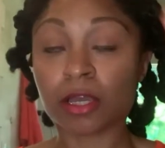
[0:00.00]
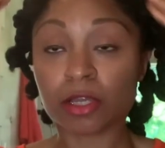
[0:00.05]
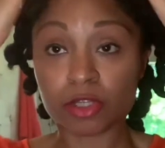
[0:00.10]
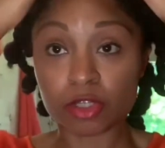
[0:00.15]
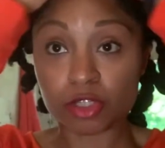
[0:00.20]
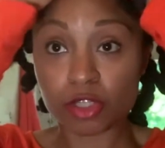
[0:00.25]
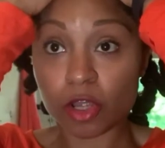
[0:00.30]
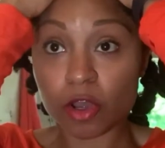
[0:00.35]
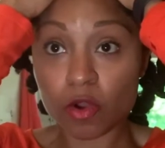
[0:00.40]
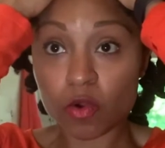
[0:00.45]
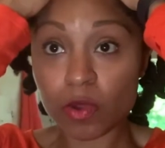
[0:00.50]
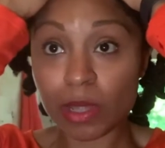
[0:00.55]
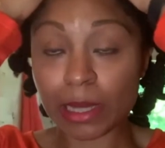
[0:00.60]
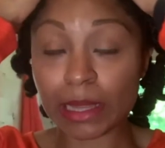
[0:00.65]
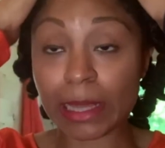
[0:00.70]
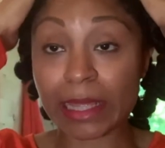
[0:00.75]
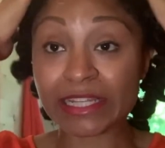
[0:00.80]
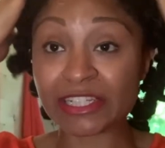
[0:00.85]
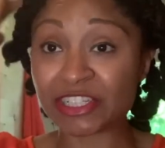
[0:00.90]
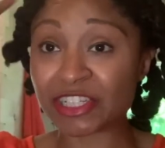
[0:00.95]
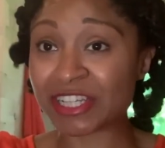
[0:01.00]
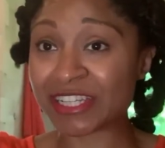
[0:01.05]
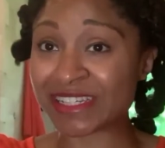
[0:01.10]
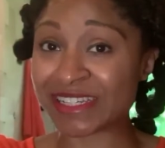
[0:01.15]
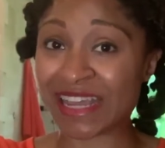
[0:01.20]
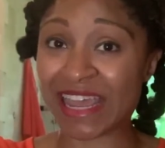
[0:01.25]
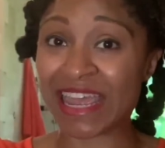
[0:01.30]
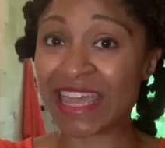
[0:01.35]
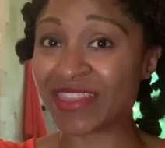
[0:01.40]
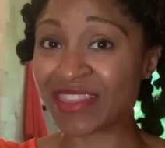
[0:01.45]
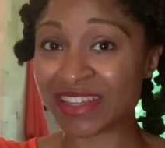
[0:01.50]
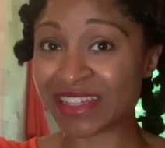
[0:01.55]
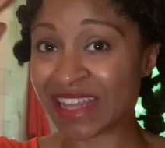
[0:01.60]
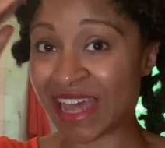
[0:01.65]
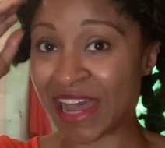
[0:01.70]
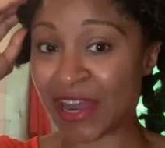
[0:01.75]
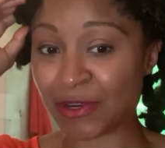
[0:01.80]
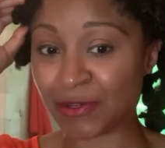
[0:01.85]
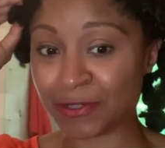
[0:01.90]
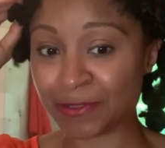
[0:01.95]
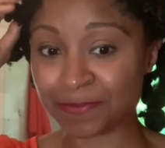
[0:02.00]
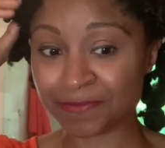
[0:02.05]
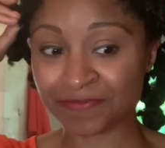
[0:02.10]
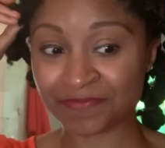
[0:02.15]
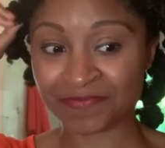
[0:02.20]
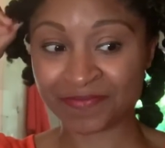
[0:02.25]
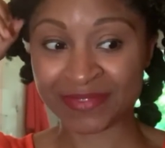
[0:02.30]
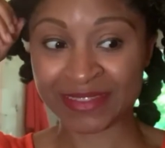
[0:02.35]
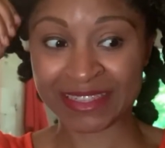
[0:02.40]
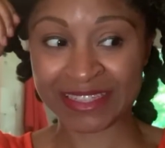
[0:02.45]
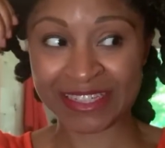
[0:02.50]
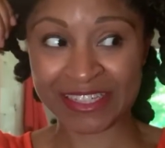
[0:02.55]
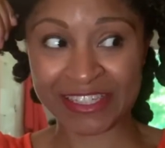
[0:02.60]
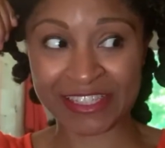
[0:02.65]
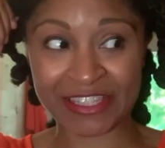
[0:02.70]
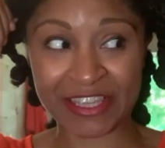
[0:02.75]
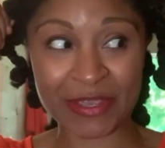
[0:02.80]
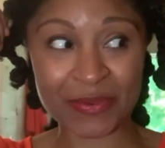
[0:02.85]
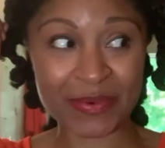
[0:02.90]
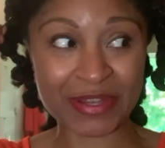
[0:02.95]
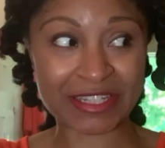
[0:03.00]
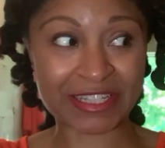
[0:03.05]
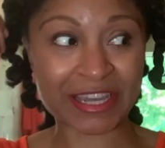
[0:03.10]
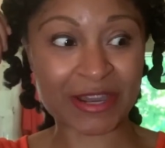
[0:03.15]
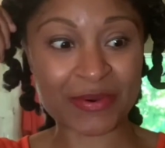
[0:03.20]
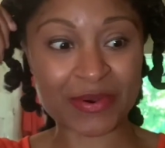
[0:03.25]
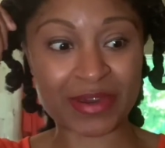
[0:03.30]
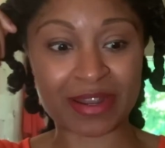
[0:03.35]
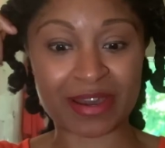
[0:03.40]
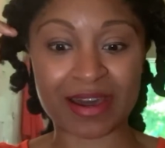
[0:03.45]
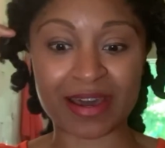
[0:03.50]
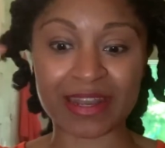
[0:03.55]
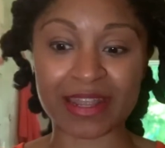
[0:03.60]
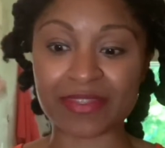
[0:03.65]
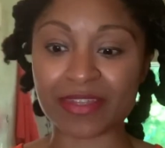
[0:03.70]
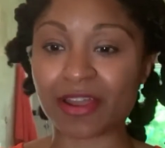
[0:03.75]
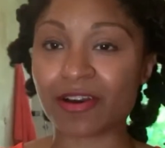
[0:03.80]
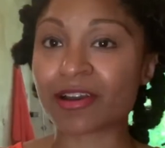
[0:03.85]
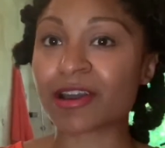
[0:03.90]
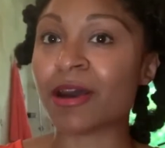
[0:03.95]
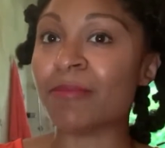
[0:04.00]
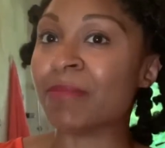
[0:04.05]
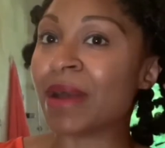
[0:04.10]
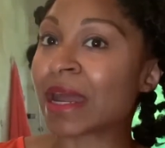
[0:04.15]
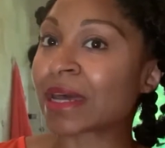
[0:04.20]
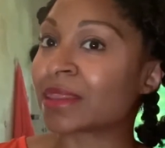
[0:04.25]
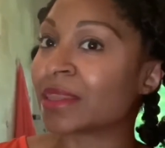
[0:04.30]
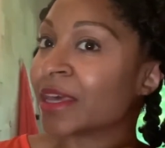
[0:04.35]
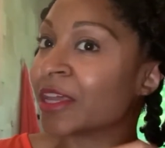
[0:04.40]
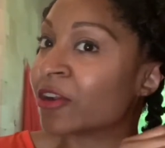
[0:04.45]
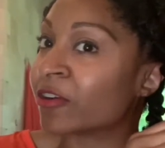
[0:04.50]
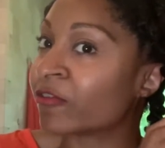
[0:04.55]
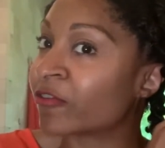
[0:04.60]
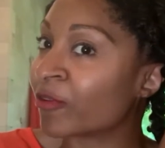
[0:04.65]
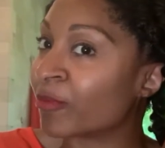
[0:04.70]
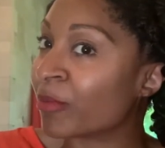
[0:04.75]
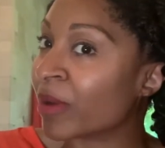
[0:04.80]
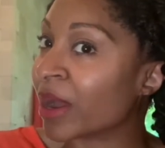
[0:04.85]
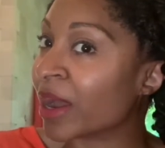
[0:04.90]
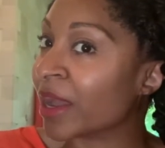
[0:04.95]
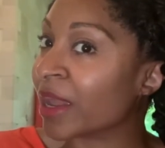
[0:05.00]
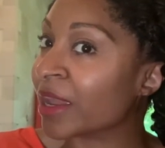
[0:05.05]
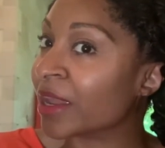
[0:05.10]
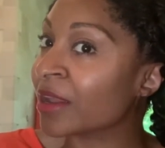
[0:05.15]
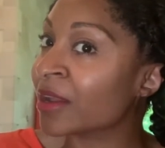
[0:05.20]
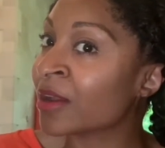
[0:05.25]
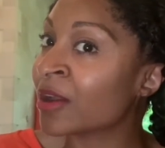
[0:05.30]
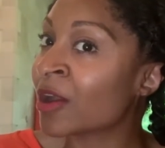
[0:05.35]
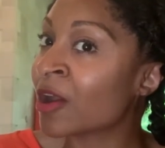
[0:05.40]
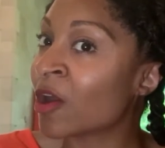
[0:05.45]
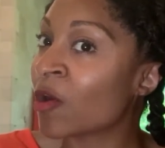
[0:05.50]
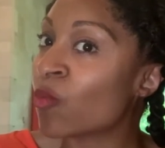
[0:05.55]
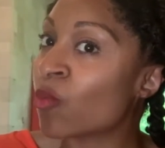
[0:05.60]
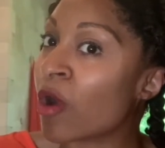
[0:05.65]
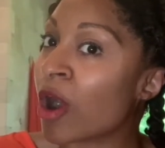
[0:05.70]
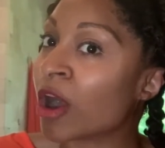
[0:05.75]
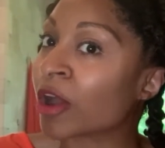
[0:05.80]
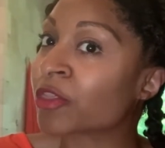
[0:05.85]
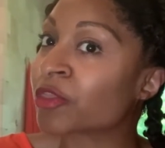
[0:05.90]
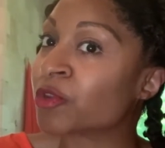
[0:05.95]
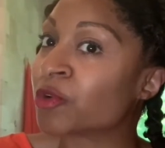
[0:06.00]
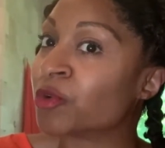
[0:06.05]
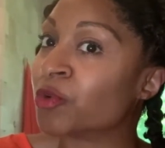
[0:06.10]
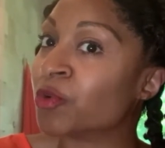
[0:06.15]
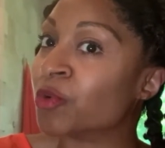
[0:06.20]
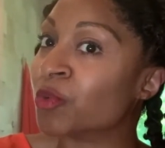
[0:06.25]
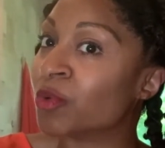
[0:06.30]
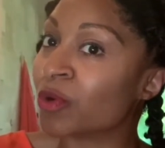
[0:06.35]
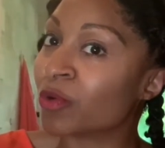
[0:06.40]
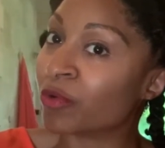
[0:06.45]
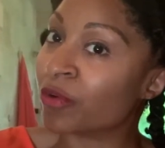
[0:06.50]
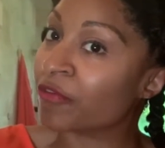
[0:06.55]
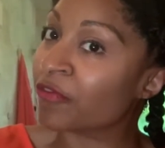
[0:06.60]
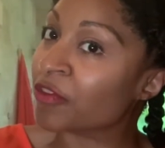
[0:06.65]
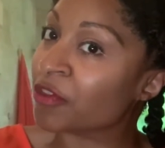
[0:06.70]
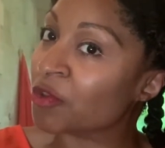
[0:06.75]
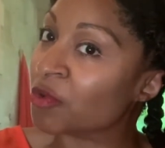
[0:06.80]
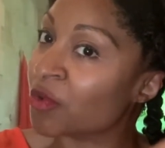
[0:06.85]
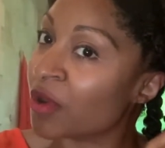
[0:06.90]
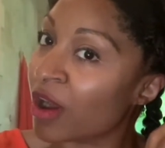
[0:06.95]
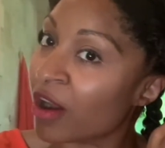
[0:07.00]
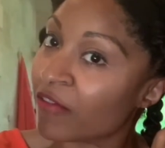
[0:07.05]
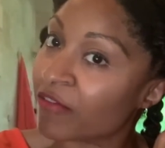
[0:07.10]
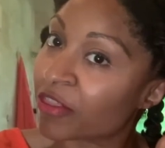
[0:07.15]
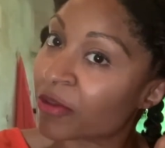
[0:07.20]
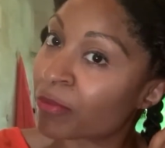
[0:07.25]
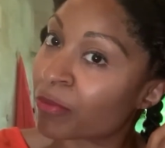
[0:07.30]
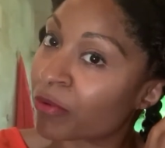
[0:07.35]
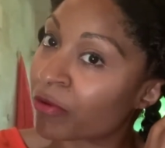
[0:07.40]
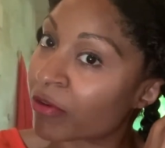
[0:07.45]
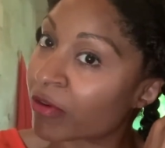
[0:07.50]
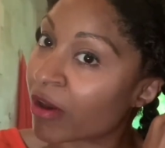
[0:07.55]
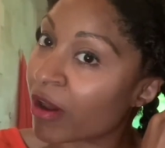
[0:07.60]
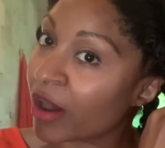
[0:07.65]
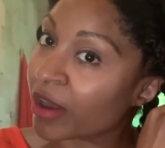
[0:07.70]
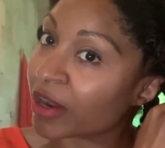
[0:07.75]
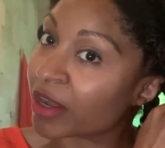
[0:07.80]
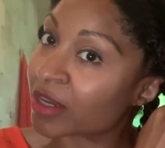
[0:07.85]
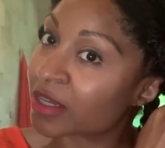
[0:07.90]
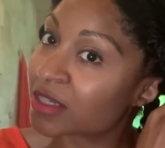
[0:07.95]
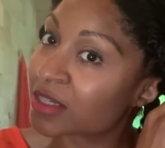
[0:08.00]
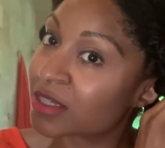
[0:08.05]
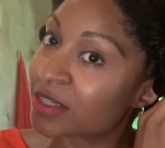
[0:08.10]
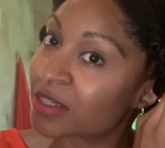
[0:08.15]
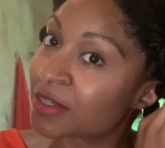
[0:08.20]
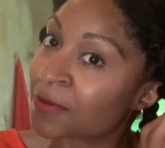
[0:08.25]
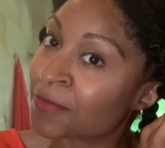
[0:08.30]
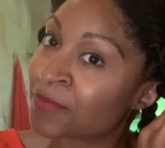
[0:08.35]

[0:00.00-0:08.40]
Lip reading: So let's just take this out, see what's going on, and then I'll come back later for my walkthrough review of the products.